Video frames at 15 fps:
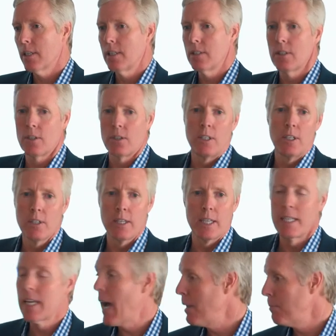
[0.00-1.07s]
liens that are
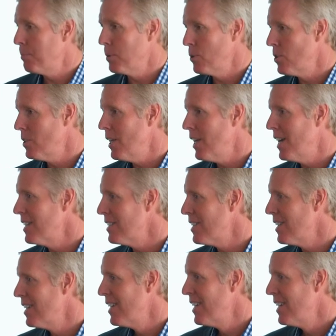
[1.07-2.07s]
yielding 9%,